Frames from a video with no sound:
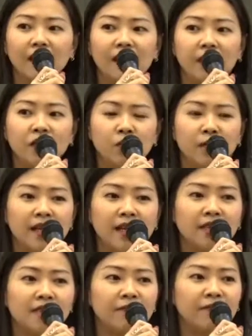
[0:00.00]
And UK
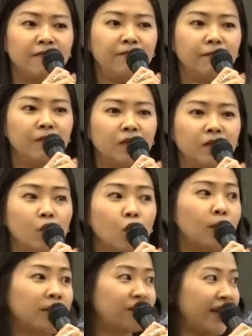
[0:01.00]
is a
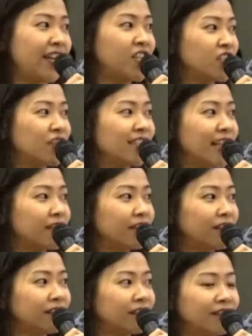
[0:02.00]
global financial
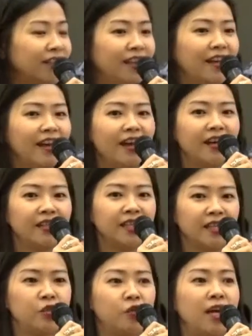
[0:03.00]
center.
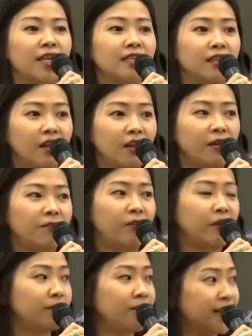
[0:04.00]
It attracts a lot of
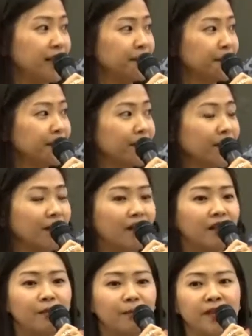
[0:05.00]
foreign money,
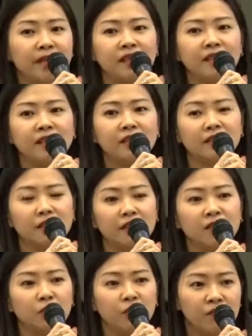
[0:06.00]
being it
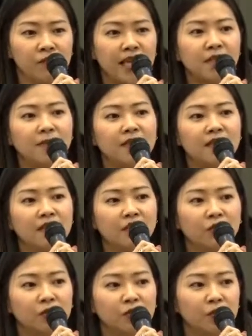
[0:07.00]
into investments
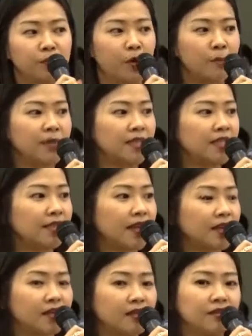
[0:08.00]
or into the property
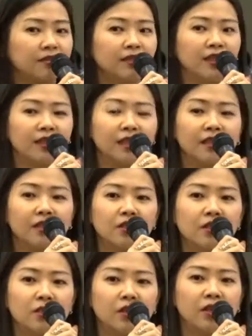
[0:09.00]
sector.
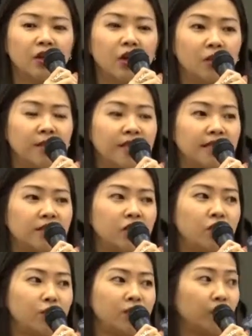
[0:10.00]
So the economy is actually
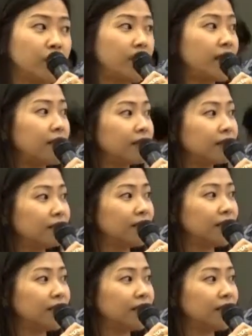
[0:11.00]
doing okay.